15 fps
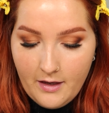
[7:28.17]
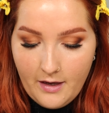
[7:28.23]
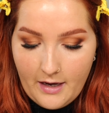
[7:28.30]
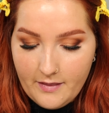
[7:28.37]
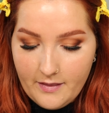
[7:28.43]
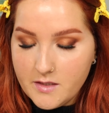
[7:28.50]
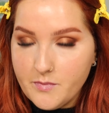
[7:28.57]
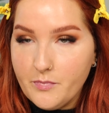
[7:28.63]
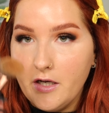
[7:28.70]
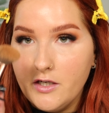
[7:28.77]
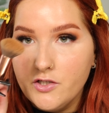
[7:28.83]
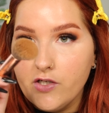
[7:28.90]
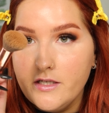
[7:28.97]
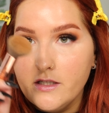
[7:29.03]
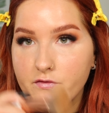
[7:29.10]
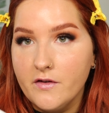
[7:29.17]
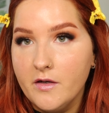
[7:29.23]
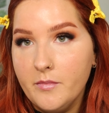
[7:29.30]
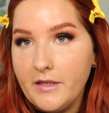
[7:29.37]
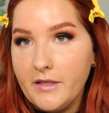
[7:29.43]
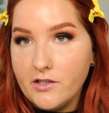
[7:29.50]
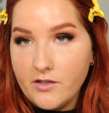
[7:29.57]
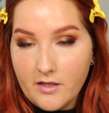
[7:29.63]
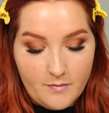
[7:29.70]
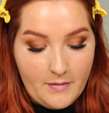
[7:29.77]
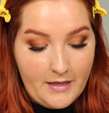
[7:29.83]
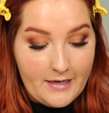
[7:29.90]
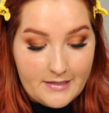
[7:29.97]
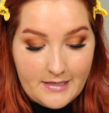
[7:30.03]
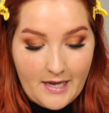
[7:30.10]
And this brush is from BH
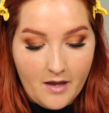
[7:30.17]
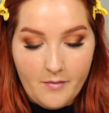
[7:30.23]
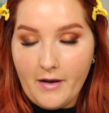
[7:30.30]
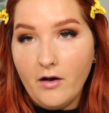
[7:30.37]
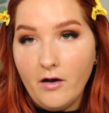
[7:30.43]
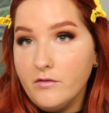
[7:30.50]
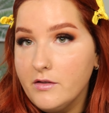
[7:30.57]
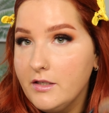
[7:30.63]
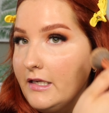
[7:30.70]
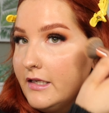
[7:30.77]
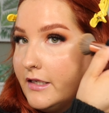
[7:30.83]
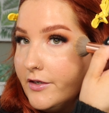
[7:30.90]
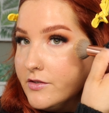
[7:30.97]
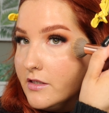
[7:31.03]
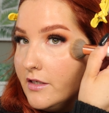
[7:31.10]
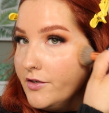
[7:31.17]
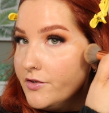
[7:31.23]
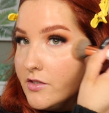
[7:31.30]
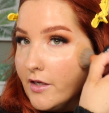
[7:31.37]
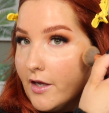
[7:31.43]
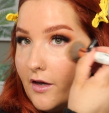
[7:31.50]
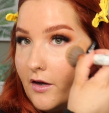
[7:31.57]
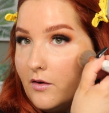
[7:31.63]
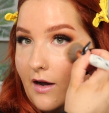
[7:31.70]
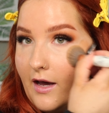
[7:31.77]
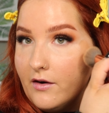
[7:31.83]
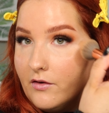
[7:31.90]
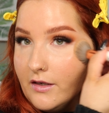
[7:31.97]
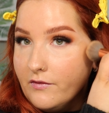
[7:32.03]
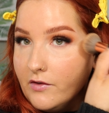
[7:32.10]
Cosmetics. It came out years and years ago. I
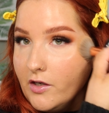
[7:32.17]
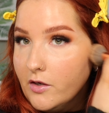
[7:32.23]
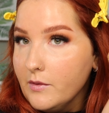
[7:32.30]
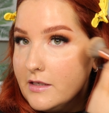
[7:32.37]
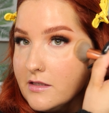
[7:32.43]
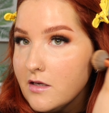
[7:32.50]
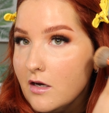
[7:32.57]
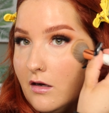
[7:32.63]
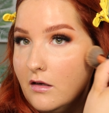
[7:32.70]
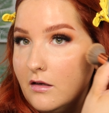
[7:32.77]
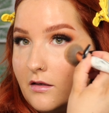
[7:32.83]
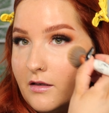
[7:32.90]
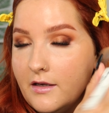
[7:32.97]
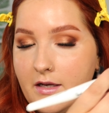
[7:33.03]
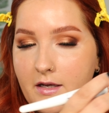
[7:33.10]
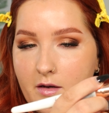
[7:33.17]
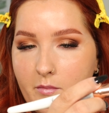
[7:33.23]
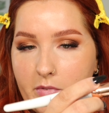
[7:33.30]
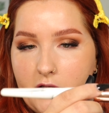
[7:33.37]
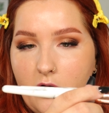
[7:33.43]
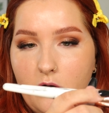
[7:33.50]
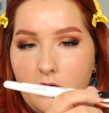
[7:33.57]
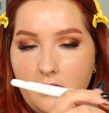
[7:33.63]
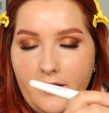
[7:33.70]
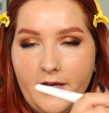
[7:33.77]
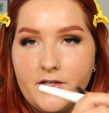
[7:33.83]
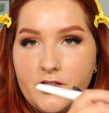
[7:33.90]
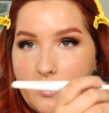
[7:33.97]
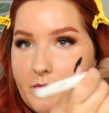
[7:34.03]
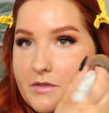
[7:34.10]
don't even know what it's called, but the whole
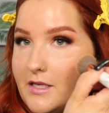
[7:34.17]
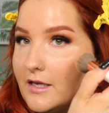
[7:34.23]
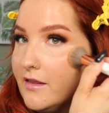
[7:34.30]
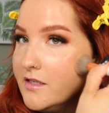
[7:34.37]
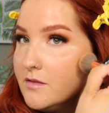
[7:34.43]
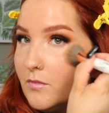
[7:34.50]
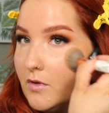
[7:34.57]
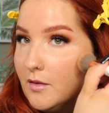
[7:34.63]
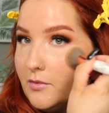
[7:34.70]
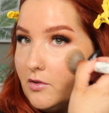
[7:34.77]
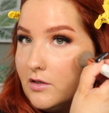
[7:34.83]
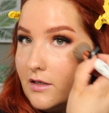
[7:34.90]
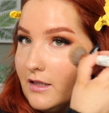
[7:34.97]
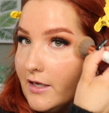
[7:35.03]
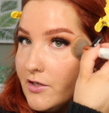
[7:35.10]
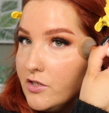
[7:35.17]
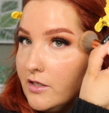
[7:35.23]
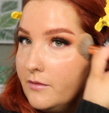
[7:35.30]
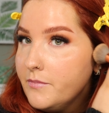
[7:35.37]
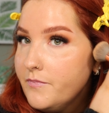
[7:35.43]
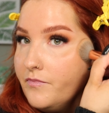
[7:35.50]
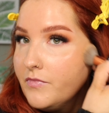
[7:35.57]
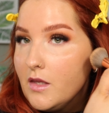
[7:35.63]
collection was like this marble collection.